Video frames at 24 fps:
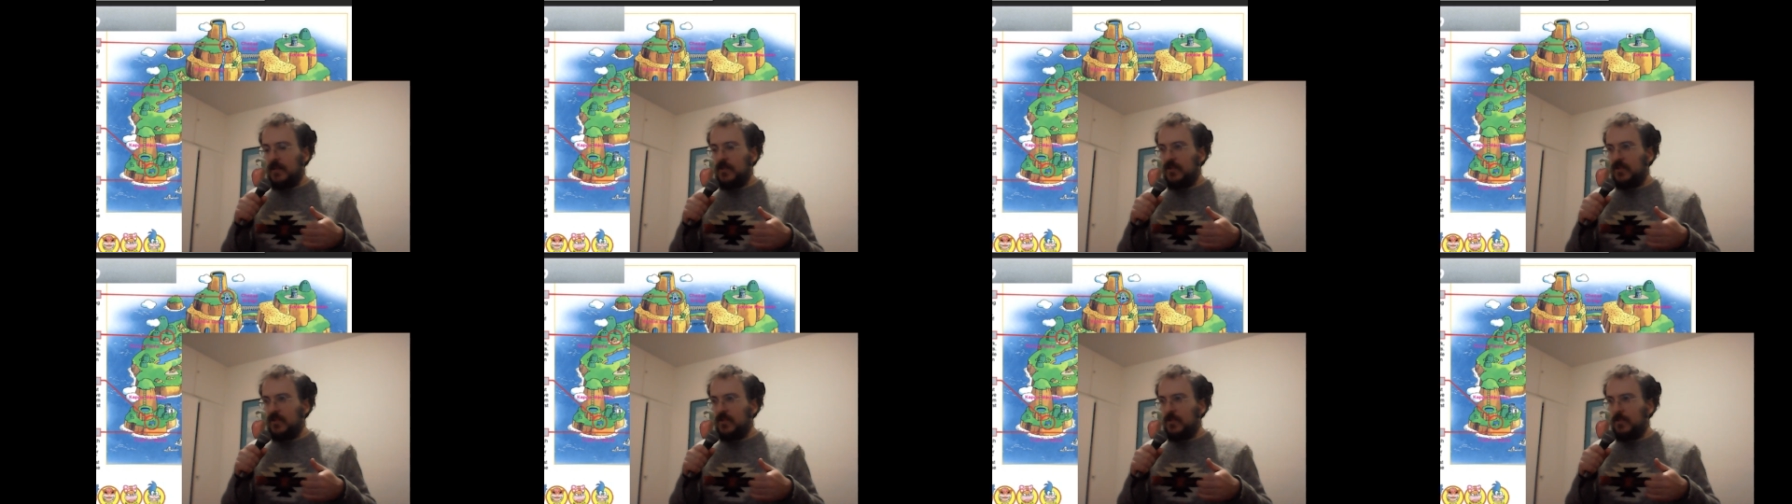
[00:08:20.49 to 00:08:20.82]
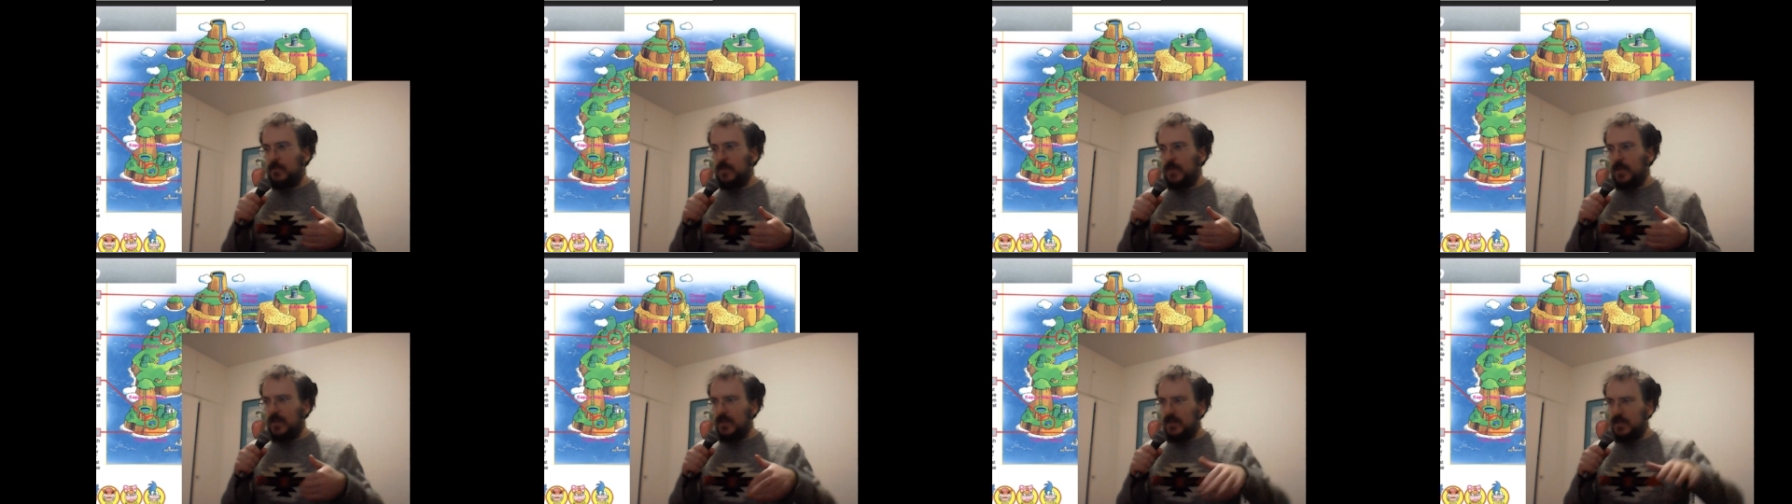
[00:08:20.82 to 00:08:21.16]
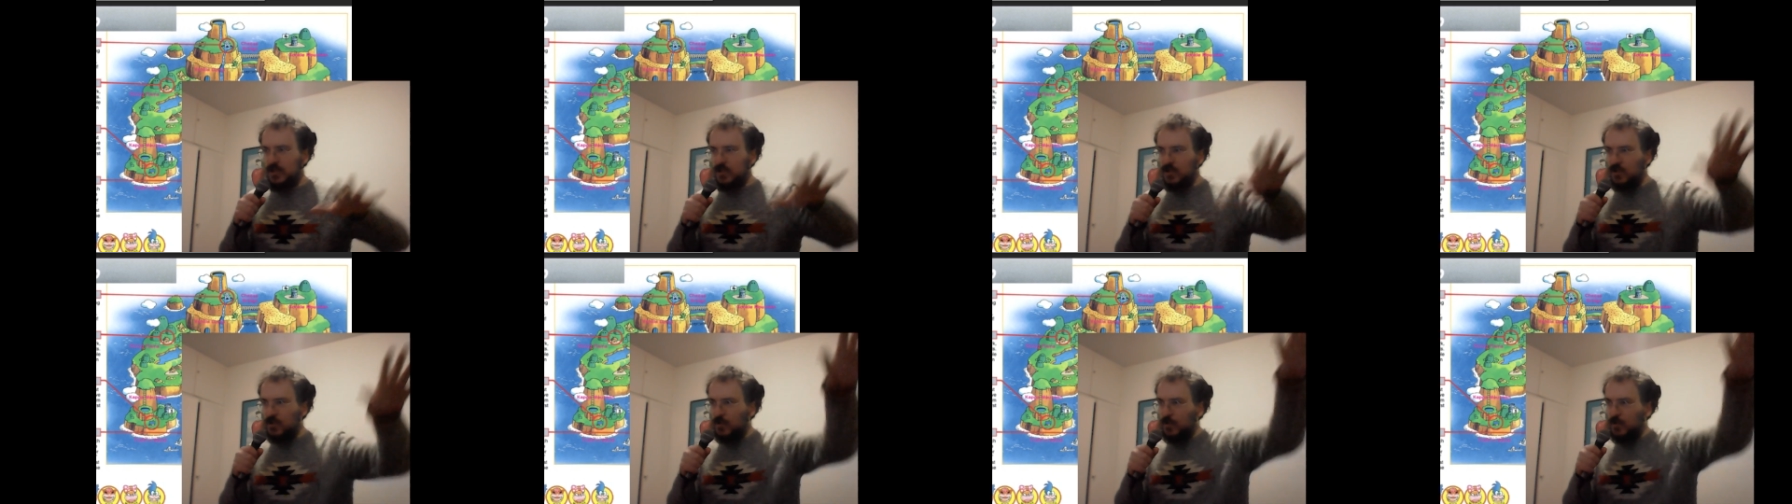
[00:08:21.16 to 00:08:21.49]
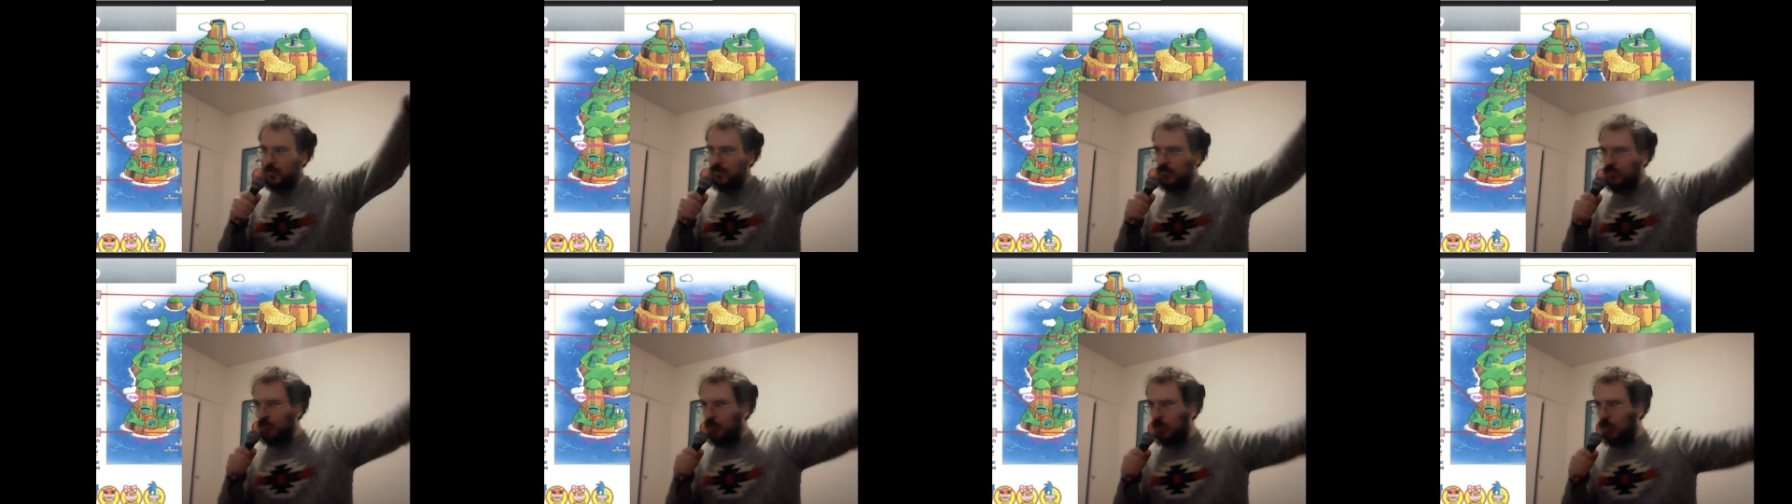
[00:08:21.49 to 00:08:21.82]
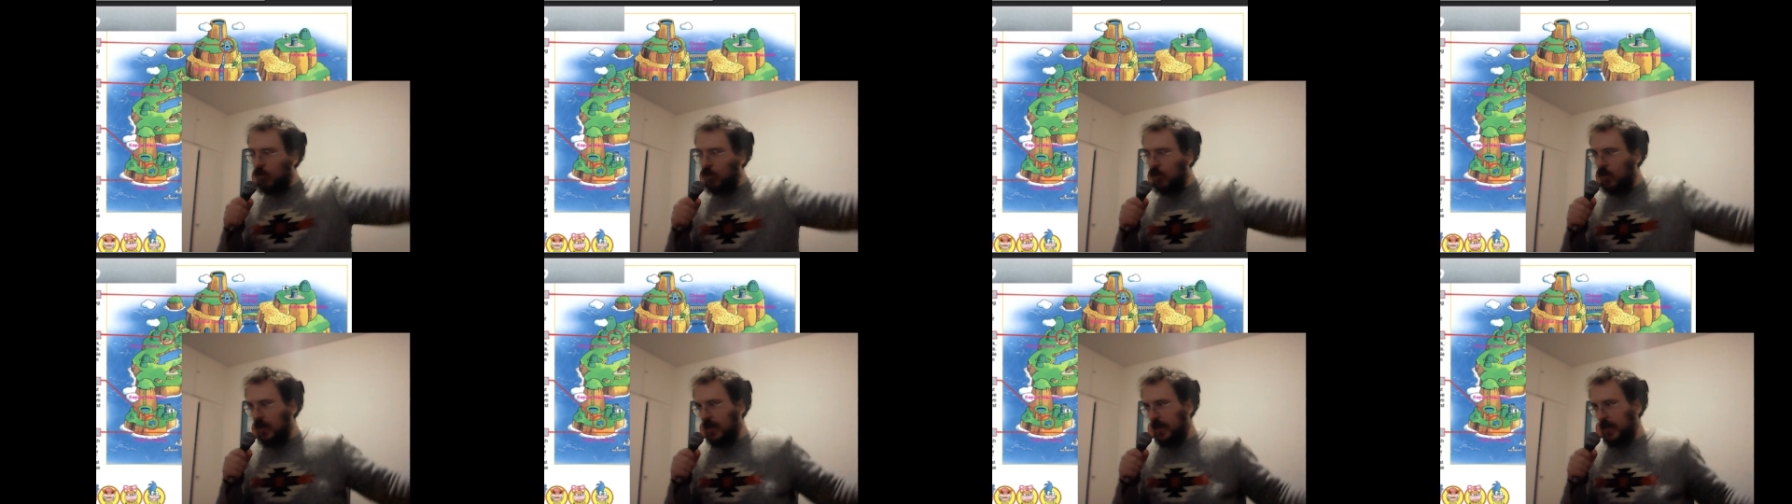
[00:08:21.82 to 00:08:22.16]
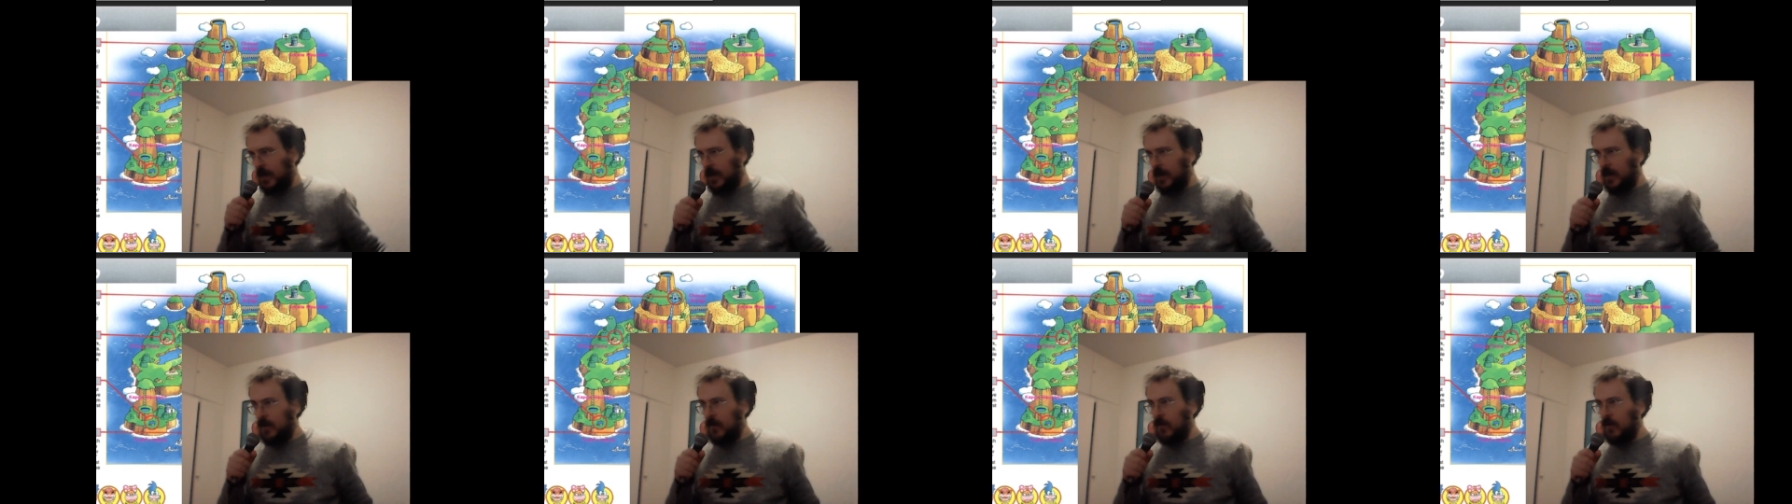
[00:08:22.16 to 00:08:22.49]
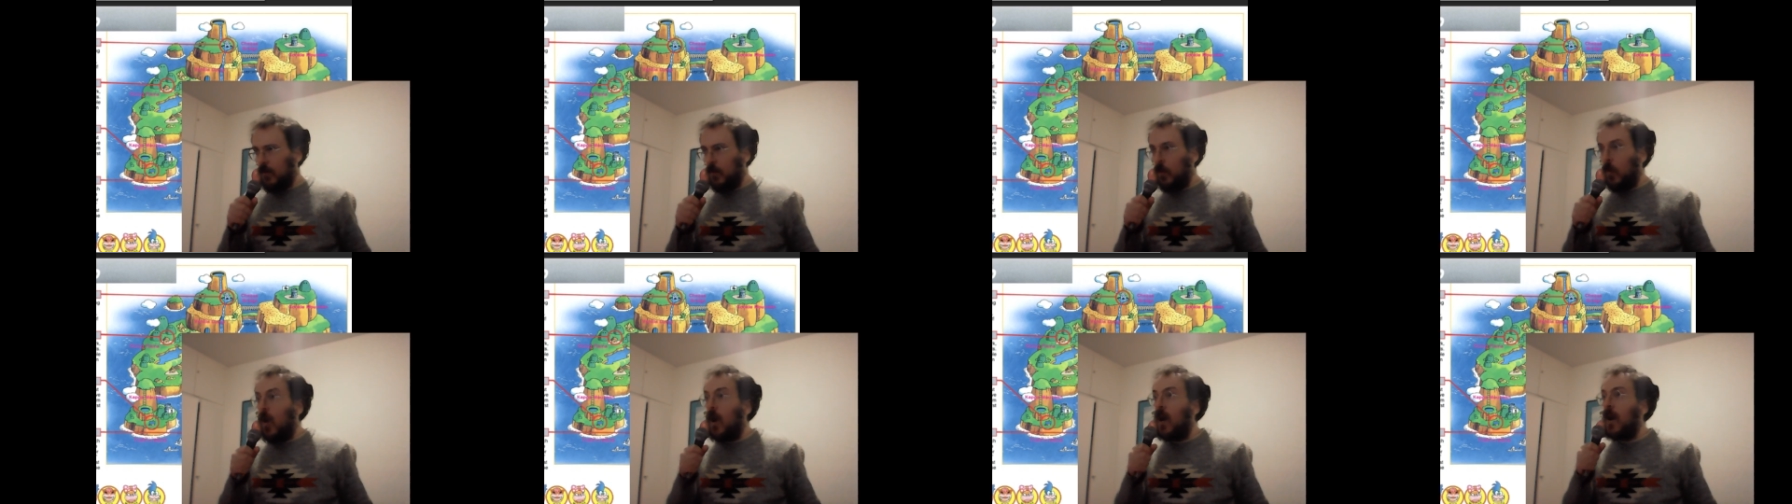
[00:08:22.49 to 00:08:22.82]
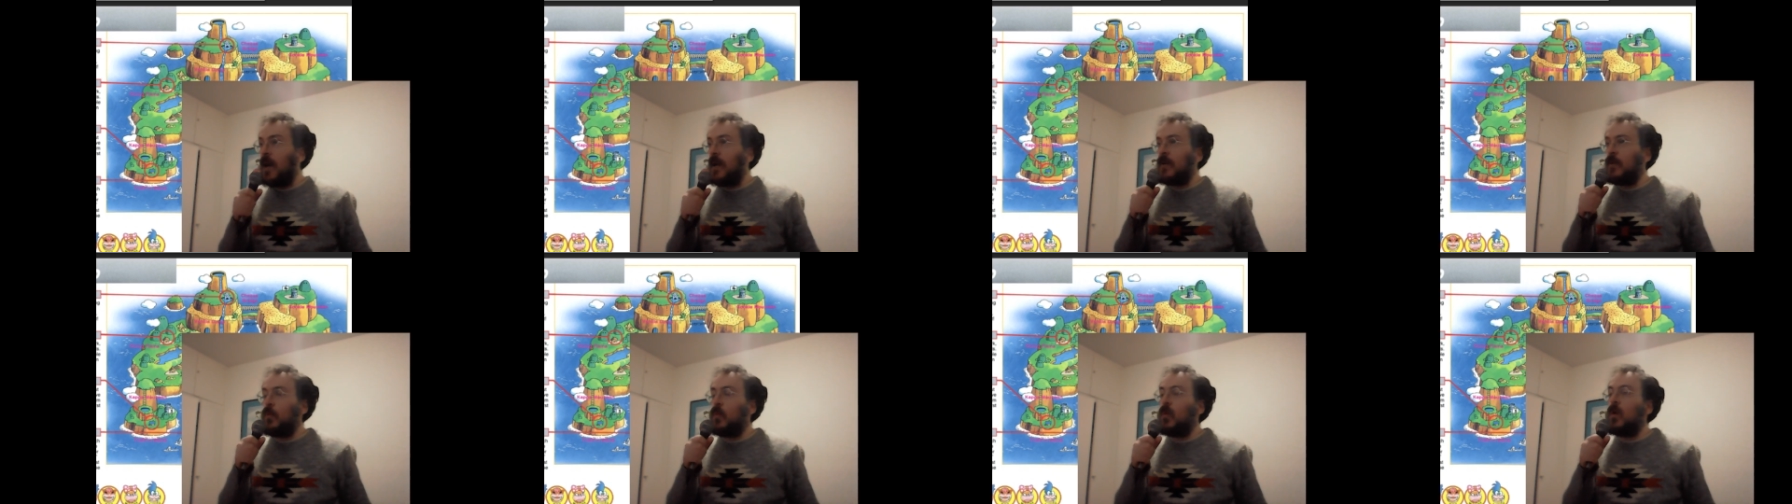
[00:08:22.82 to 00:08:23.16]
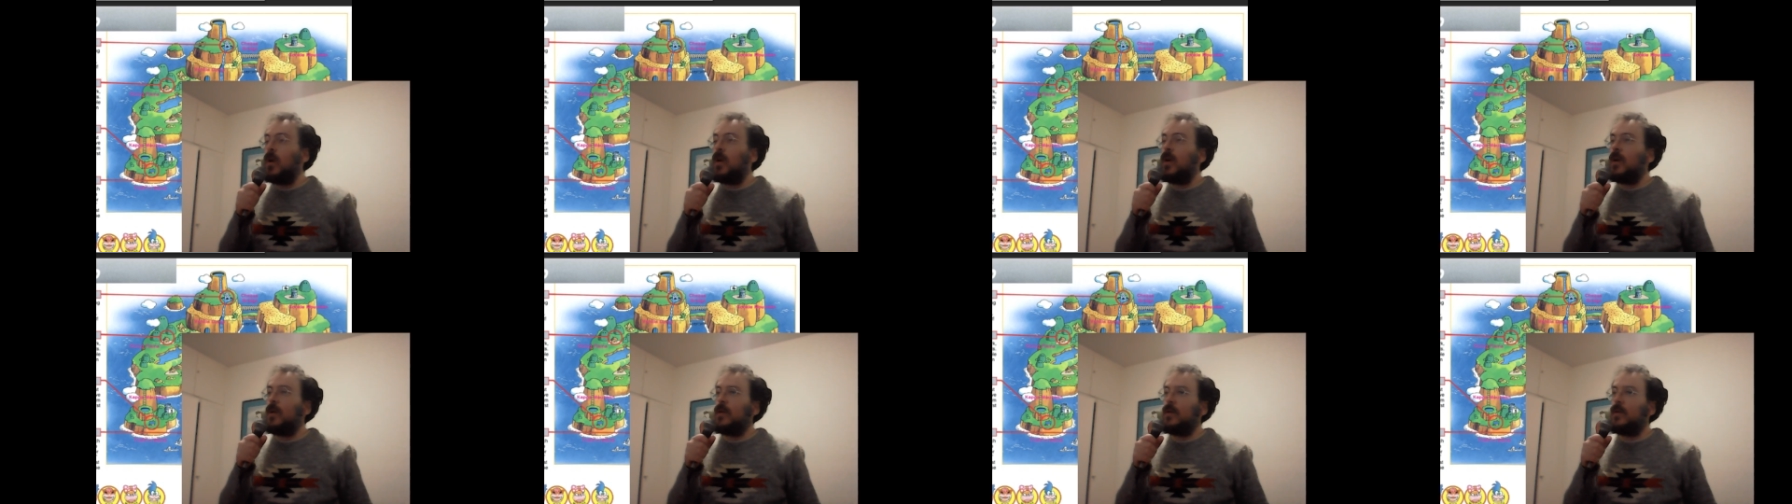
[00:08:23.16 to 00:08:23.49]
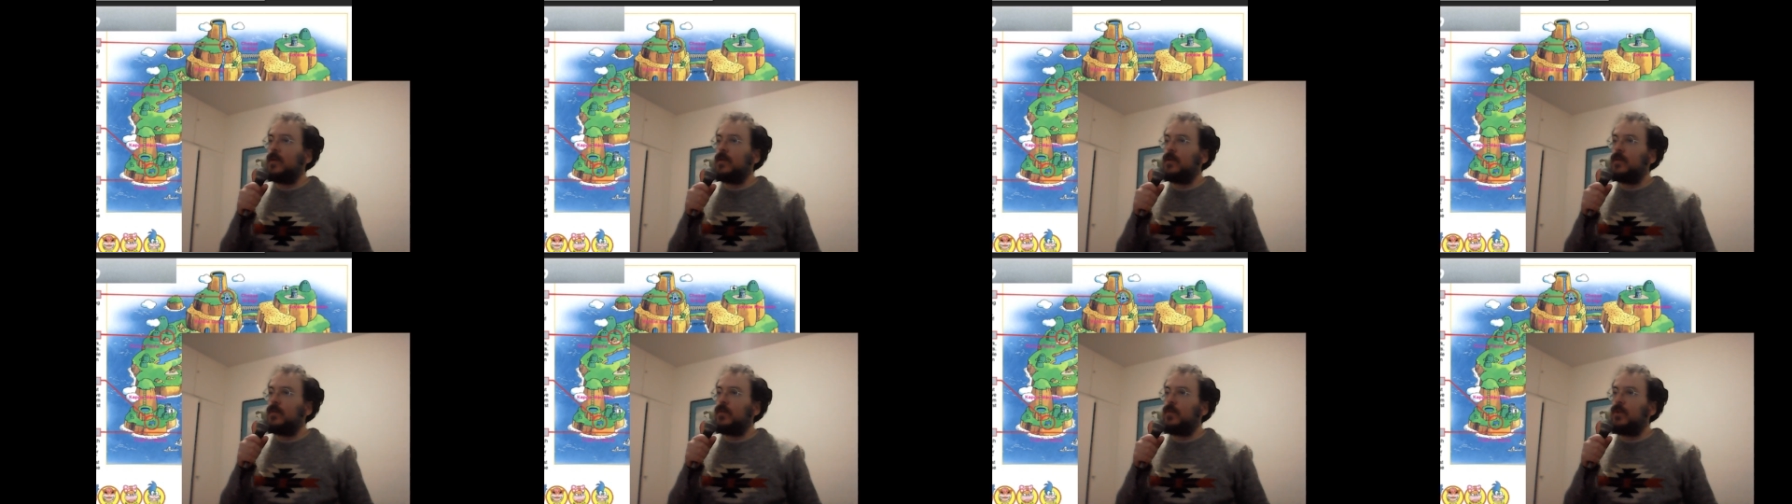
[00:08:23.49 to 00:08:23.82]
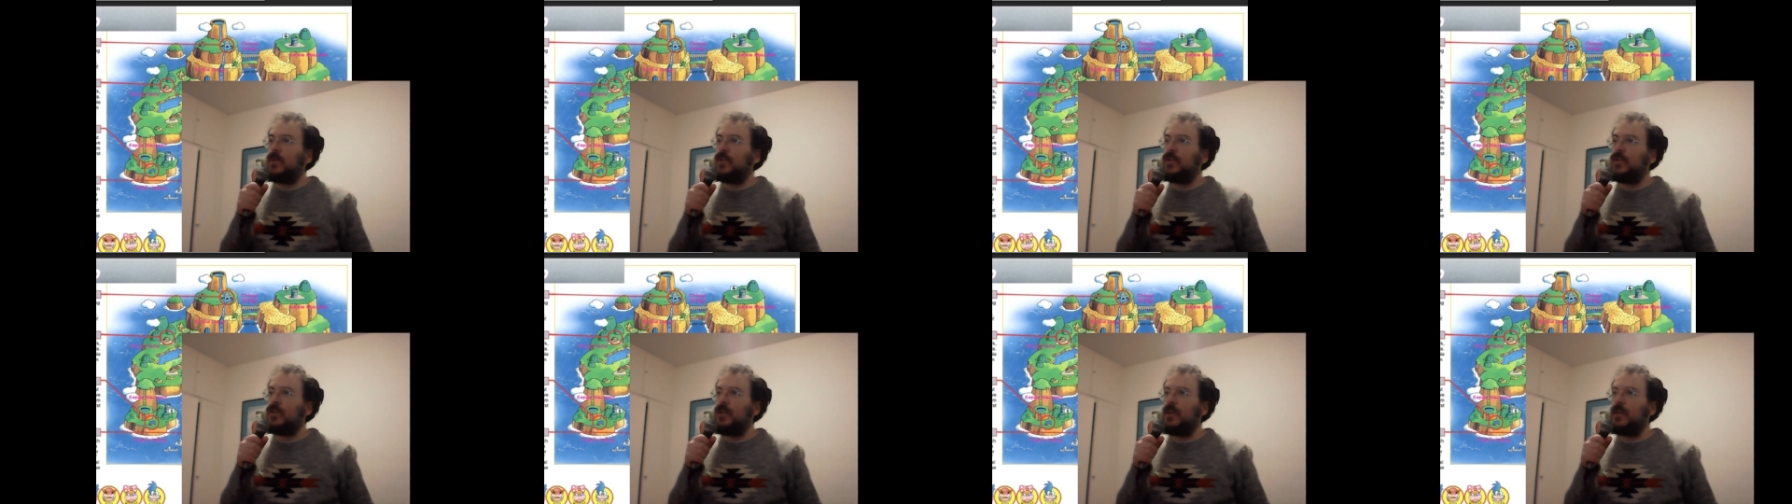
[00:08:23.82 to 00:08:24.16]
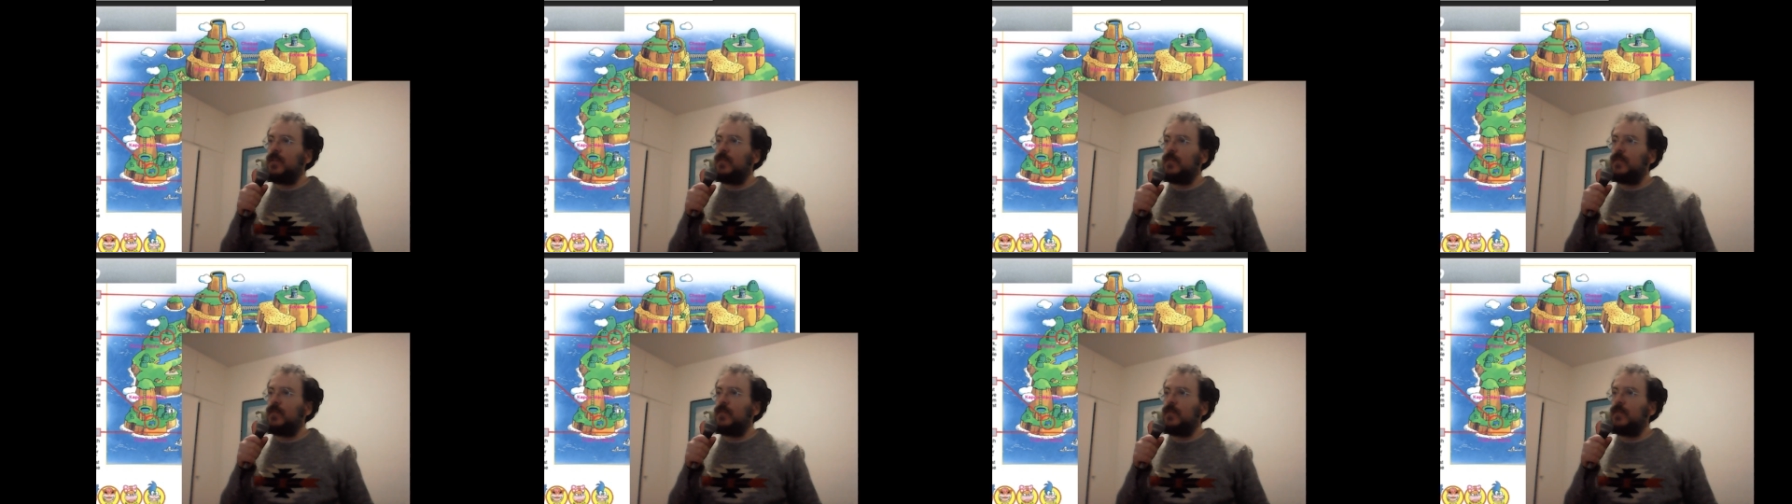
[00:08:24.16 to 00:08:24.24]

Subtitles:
tends to be this sprawling, wide world,